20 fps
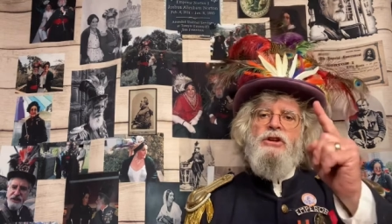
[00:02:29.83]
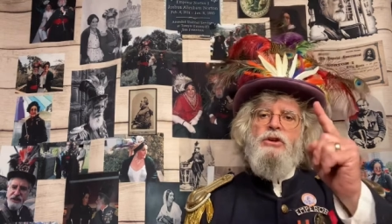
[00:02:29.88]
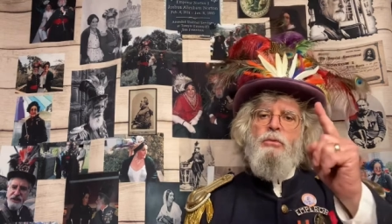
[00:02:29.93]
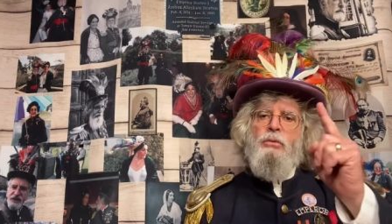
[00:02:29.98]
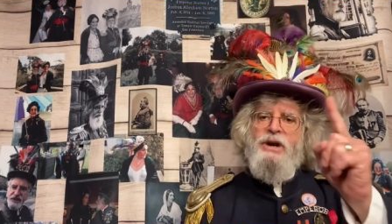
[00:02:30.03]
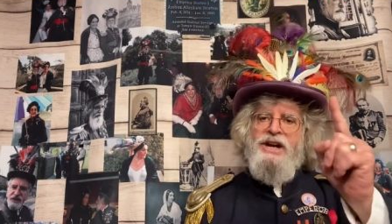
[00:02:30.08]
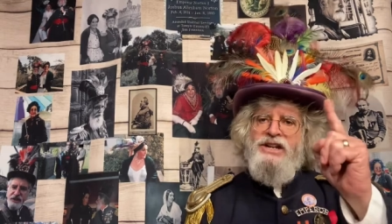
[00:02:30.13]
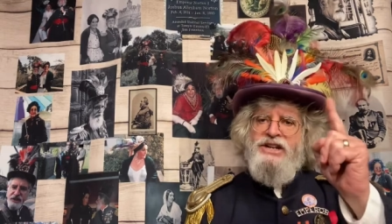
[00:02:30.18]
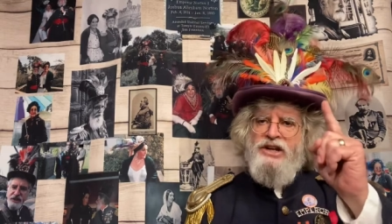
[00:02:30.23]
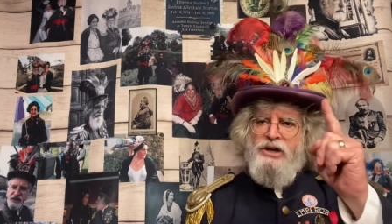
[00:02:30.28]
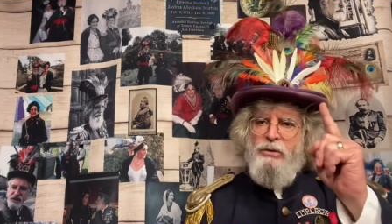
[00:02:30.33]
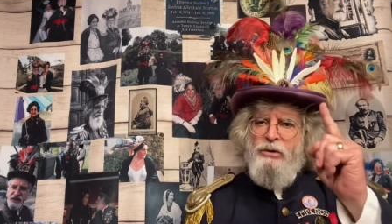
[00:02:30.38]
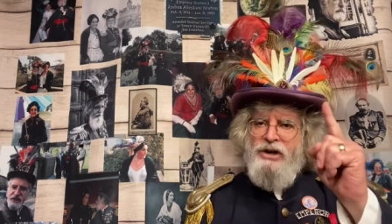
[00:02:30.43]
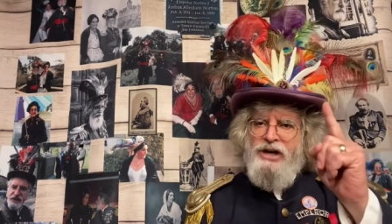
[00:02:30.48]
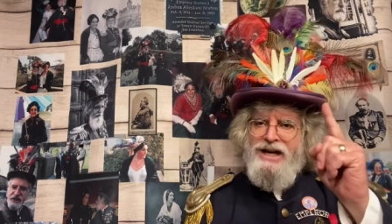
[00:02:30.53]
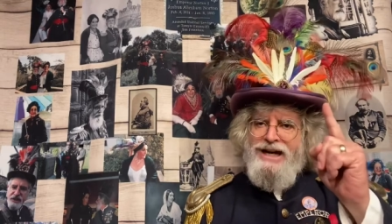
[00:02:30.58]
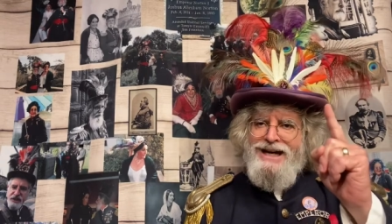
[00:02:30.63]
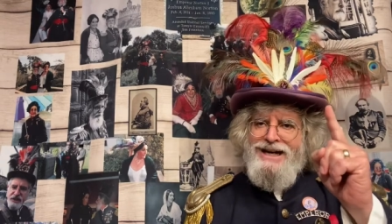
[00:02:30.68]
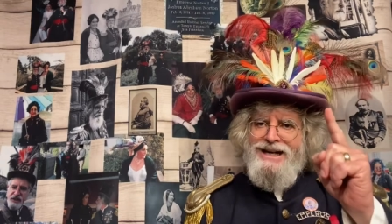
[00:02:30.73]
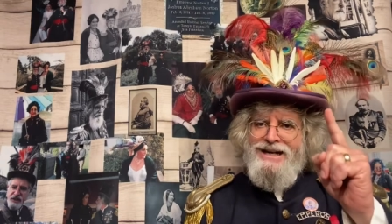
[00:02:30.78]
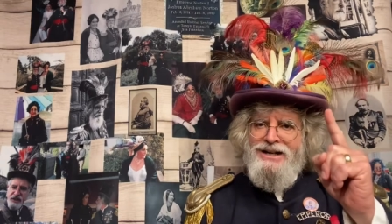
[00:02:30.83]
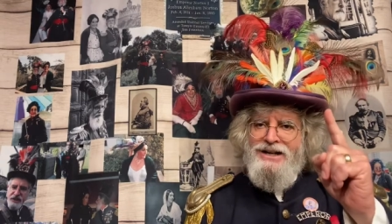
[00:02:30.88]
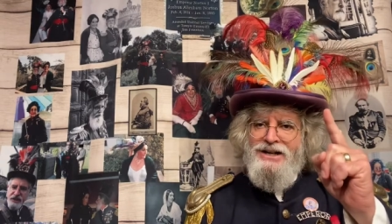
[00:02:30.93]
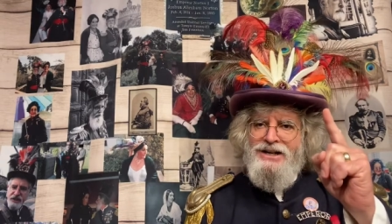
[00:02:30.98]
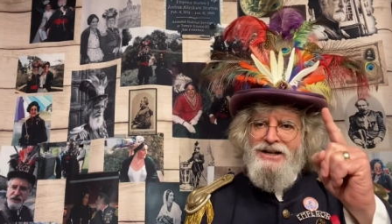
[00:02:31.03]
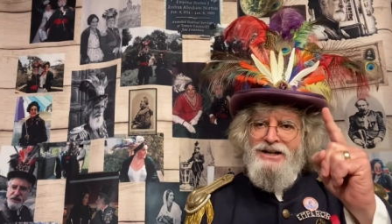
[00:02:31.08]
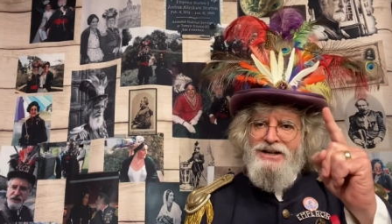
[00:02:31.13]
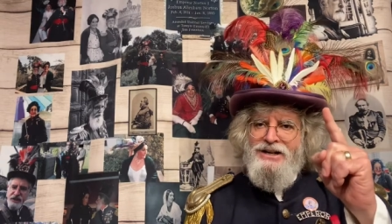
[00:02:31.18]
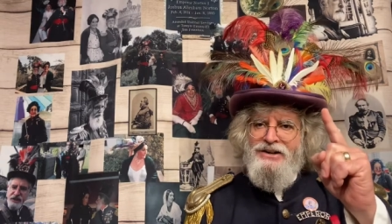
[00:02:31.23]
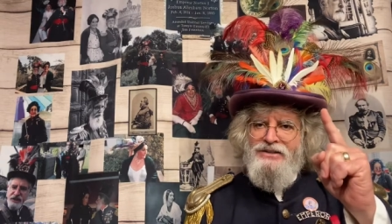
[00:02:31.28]
We decree
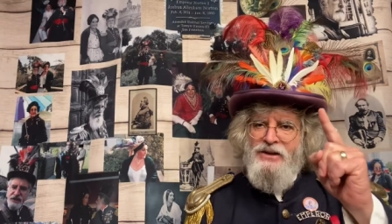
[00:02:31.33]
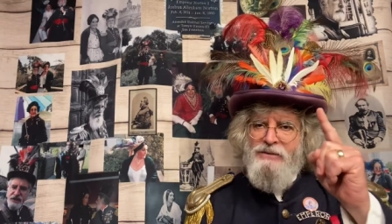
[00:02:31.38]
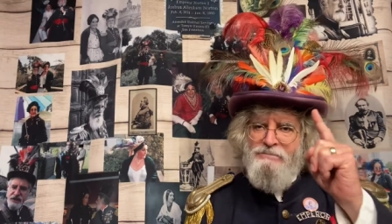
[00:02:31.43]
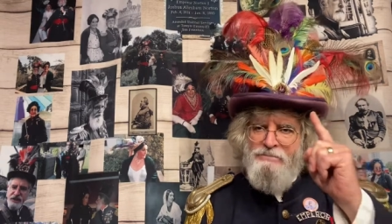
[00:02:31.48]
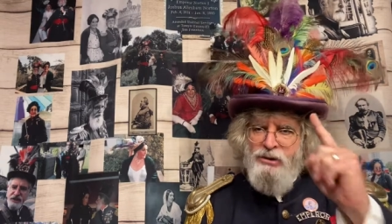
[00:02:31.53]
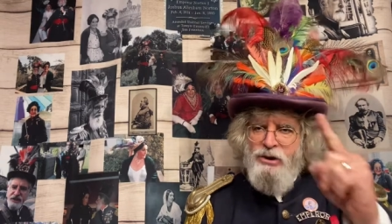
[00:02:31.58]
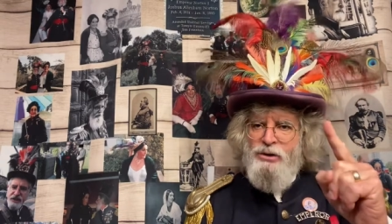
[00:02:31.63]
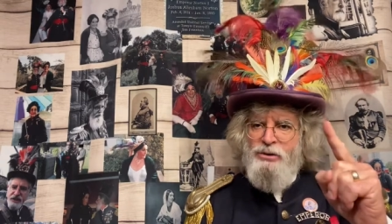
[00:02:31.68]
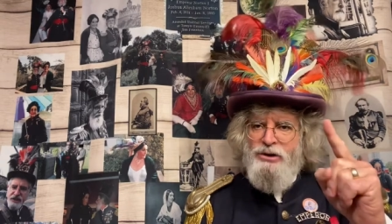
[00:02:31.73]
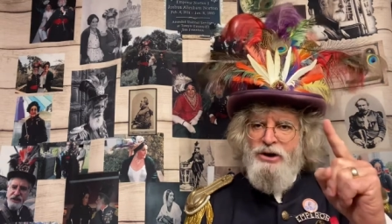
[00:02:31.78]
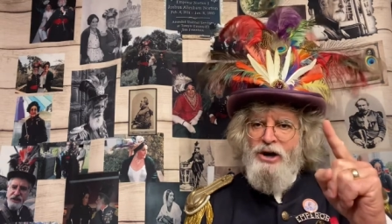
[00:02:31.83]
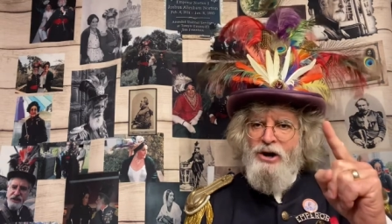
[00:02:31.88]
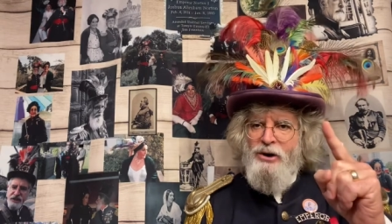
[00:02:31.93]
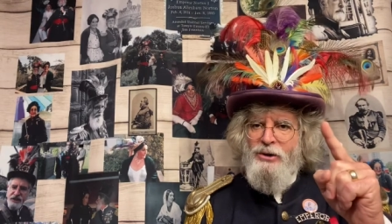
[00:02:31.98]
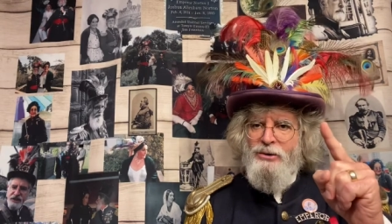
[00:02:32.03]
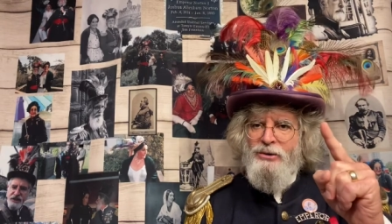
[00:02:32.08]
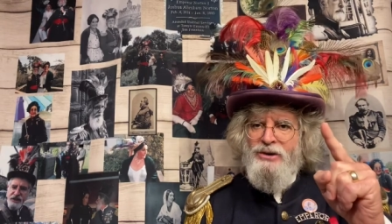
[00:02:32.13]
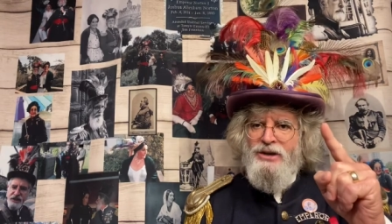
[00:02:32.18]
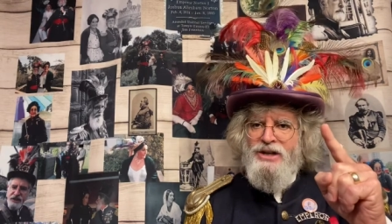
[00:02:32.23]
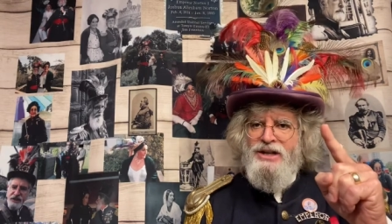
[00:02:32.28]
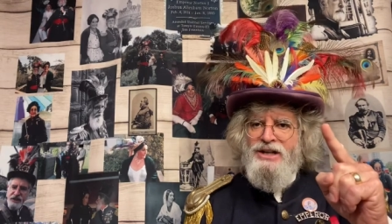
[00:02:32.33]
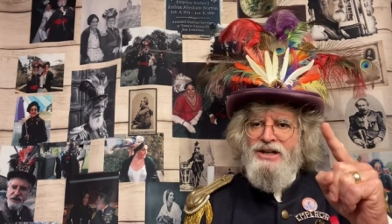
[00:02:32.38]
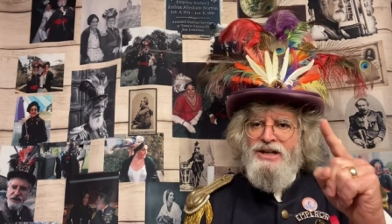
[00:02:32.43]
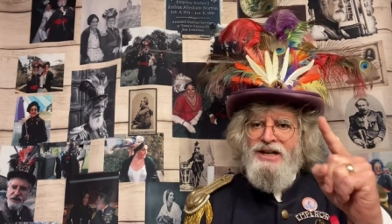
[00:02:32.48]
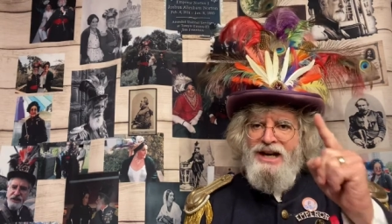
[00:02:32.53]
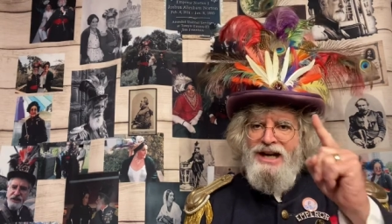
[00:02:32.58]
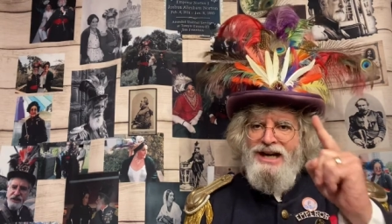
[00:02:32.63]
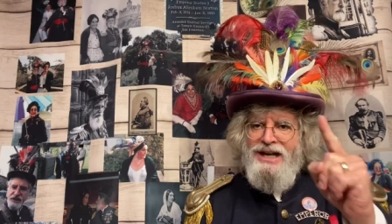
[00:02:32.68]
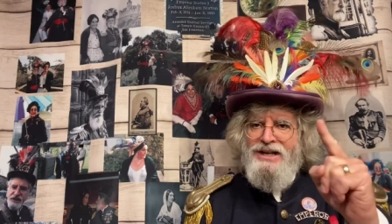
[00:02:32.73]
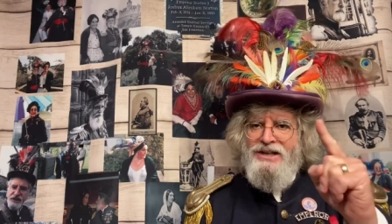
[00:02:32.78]
that Pluto
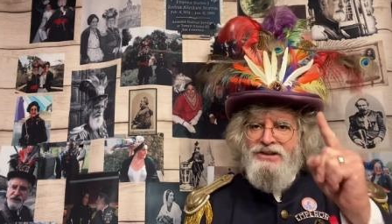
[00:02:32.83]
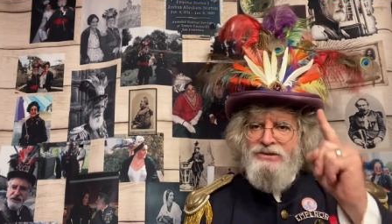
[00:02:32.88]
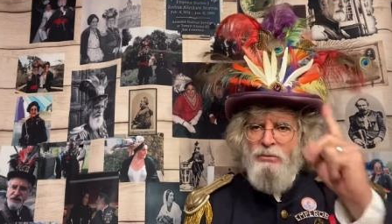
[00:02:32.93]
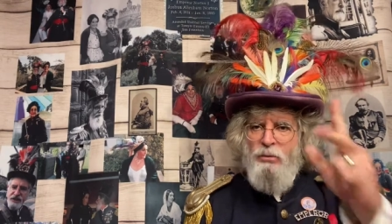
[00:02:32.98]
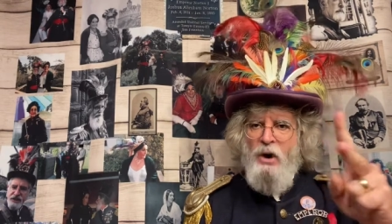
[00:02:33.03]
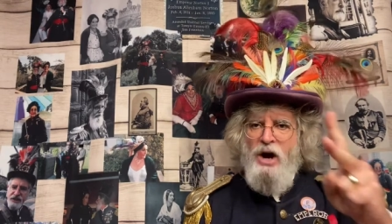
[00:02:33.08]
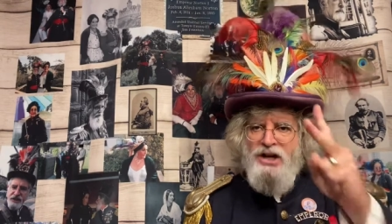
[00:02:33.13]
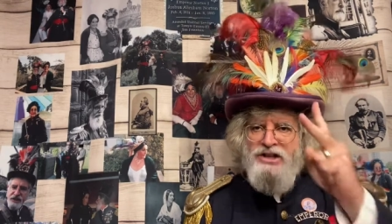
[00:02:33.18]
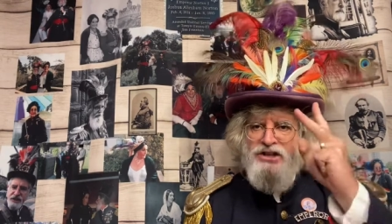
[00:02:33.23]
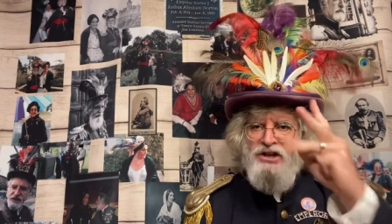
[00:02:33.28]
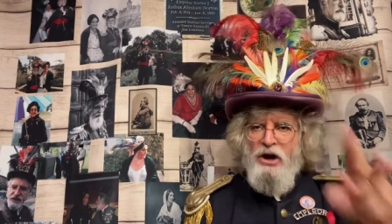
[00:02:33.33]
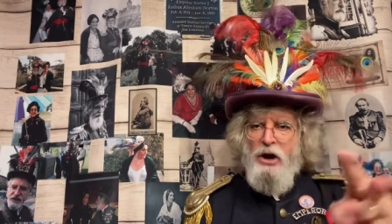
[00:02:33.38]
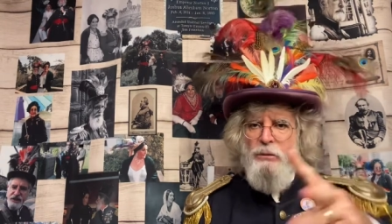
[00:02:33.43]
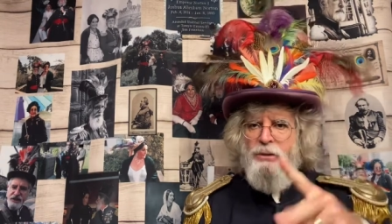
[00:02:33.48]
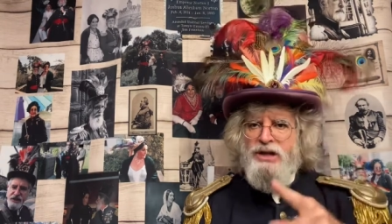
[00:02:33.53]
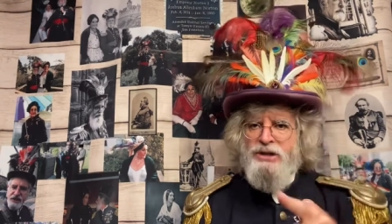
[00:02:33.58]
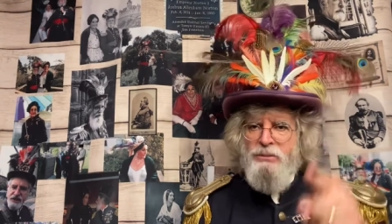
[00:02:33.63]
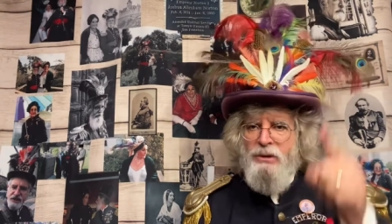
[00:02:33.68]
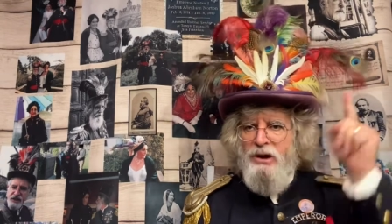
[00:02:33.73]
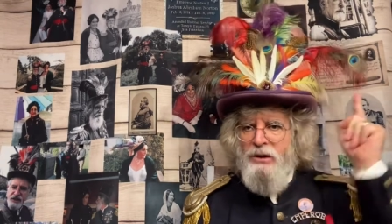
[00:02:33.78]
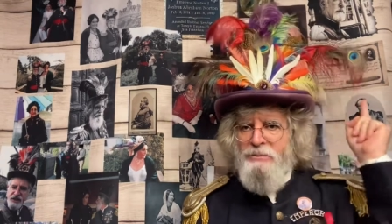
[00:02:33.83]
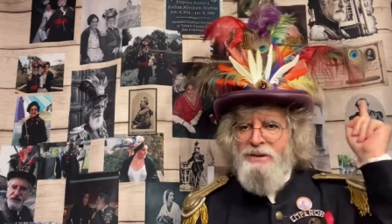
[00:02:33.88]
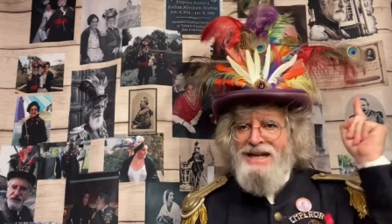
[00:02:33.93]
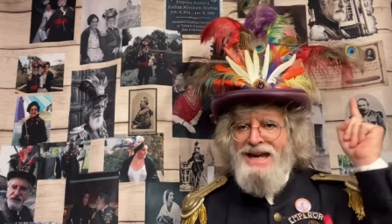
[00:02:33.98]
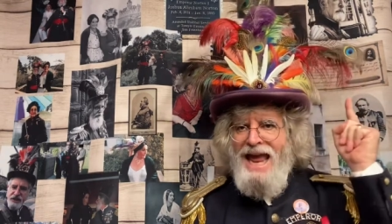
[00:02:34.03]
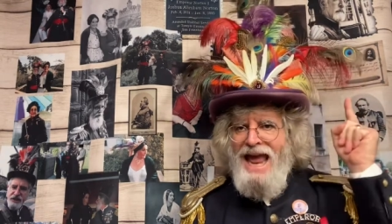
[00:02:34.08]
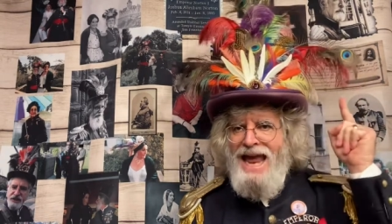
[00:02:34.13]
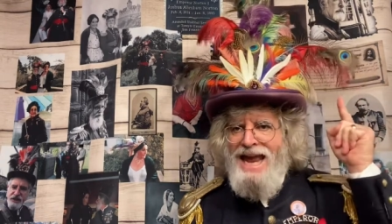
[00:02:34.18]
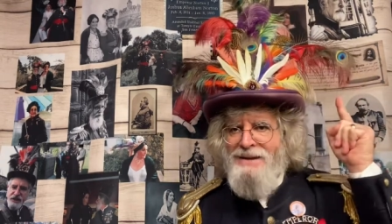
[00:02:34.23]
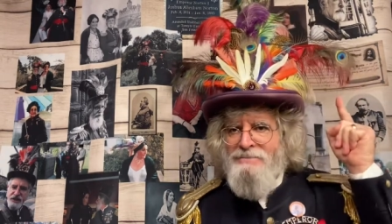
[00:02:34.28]
is, was, and always will
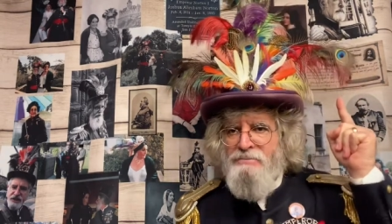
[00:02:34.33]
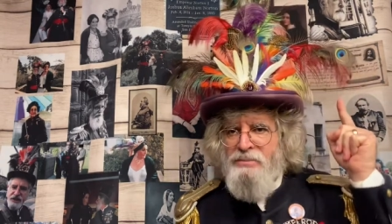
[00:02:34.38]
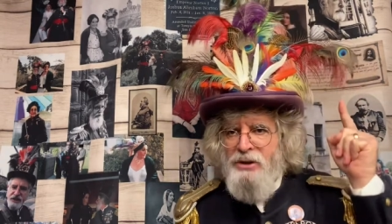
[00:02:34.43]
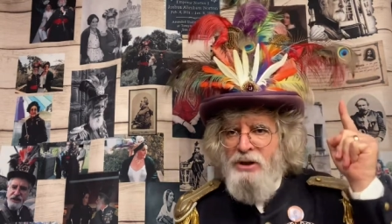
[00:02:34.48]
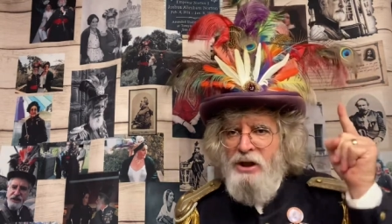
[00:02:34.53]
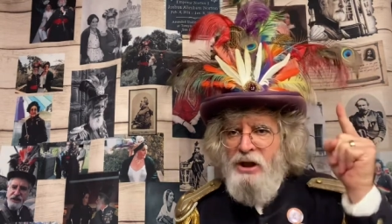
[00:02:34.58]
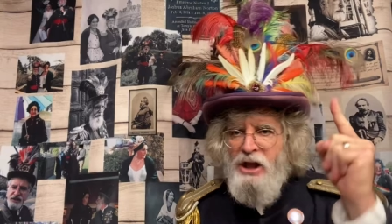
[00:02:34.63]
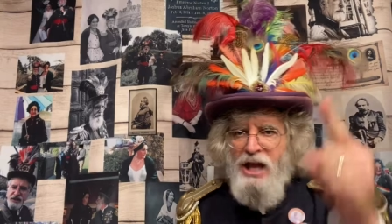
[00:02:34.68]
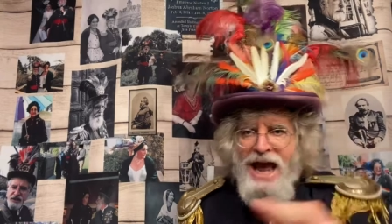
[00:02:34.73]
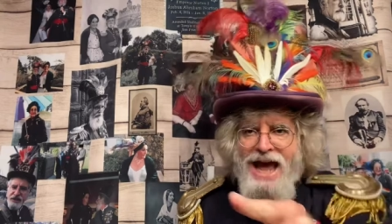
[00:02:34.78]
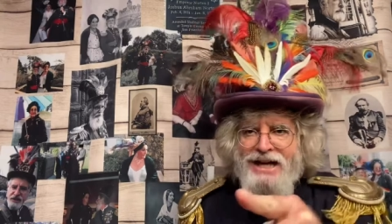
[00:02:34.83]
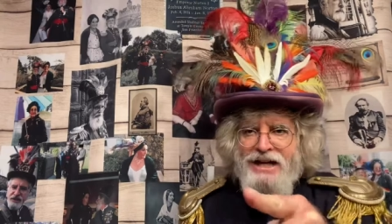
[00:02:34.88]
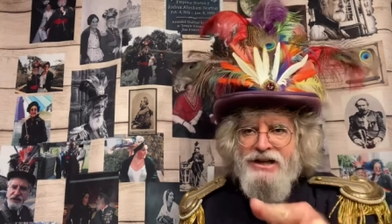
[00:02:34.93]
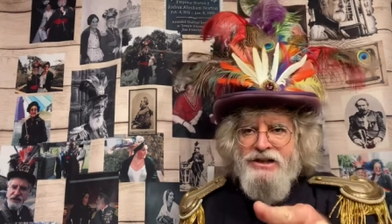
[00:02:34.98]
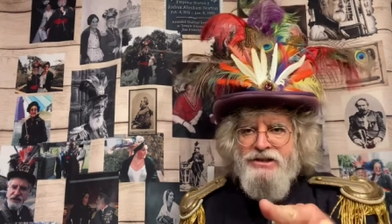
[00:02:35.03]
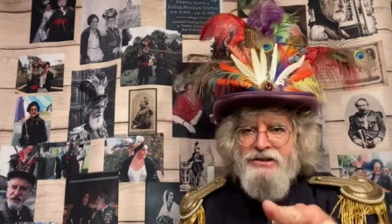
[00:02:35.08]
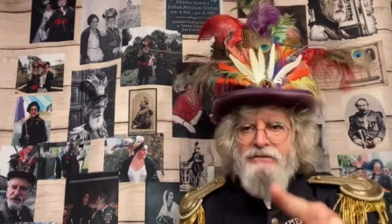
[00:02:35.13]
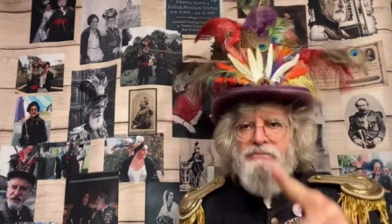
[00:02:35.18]
be a planet.